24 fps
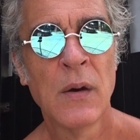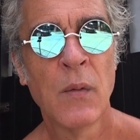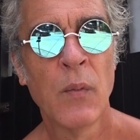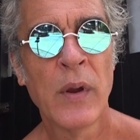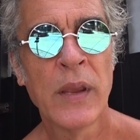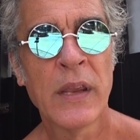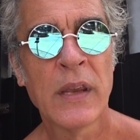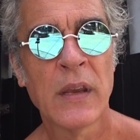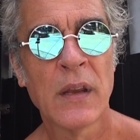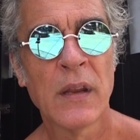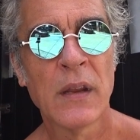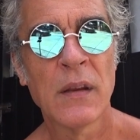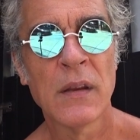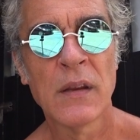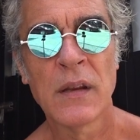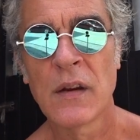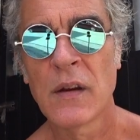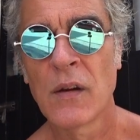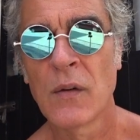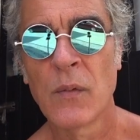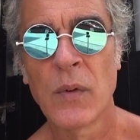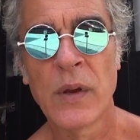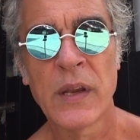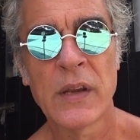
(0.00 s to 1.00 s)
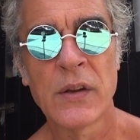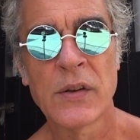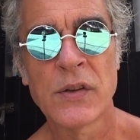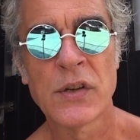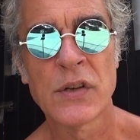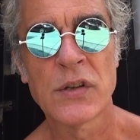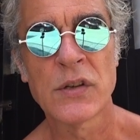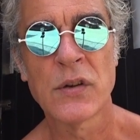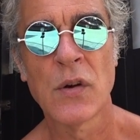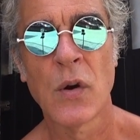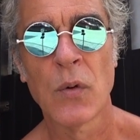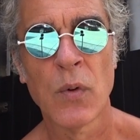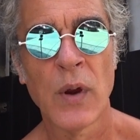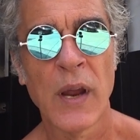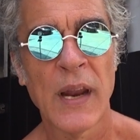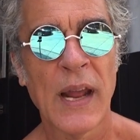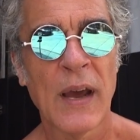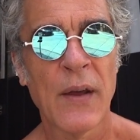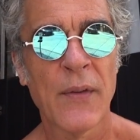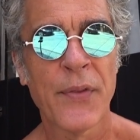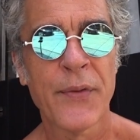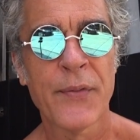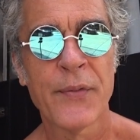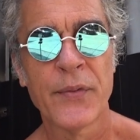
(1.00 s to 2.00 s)
we could just go right
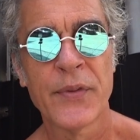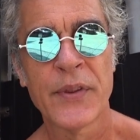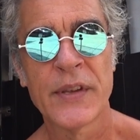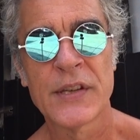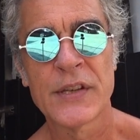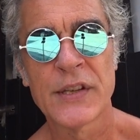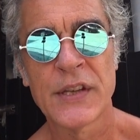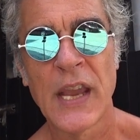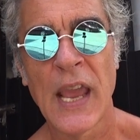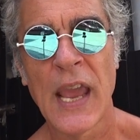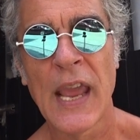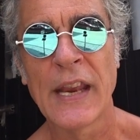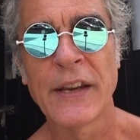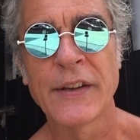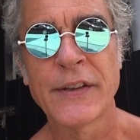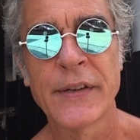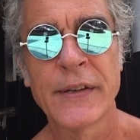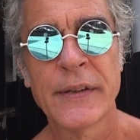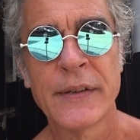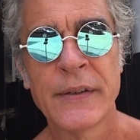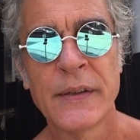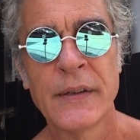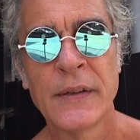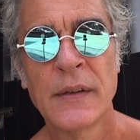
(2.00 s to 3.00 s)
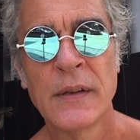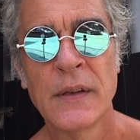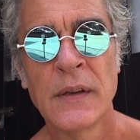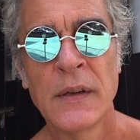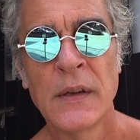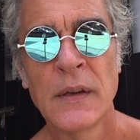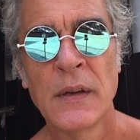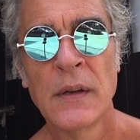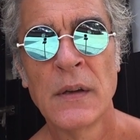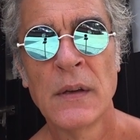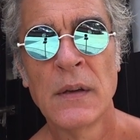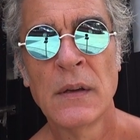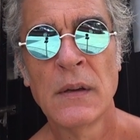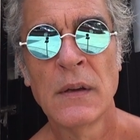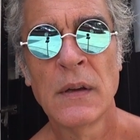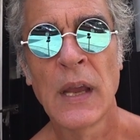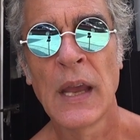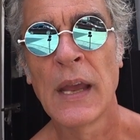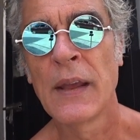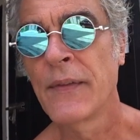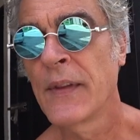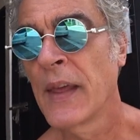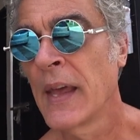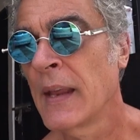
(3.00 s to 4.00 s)
out through this gate,
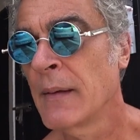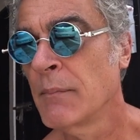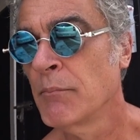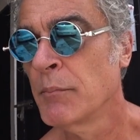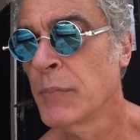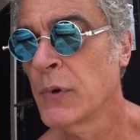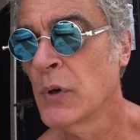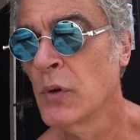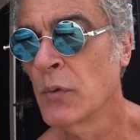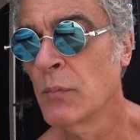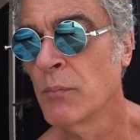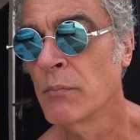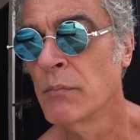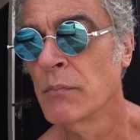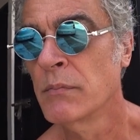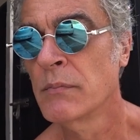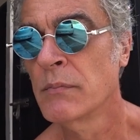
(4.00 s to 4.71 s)
and then boom,